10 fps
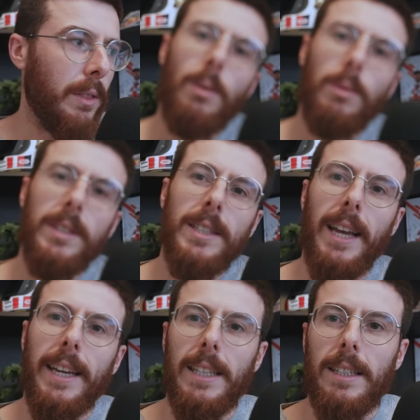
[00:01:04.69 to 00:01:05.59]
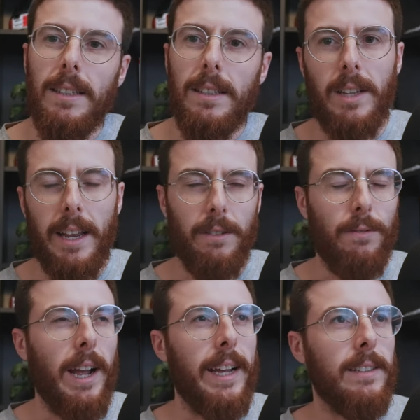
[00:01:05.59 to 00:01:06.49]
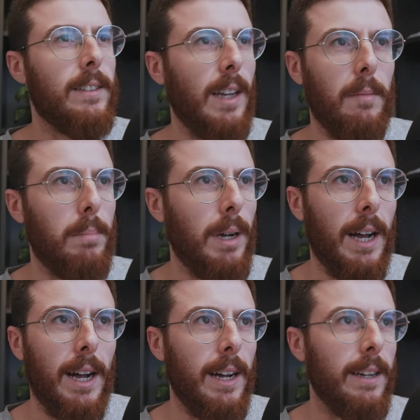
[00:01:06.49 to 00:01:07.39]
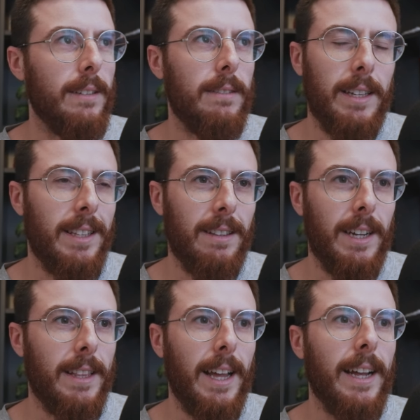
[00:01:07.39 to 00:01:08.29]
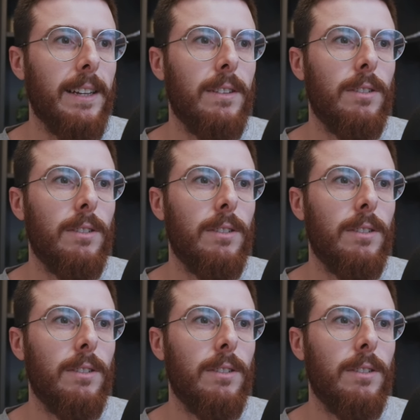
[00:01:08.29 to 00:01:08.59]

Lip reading: don't want to say second rate, subpar, anything like that,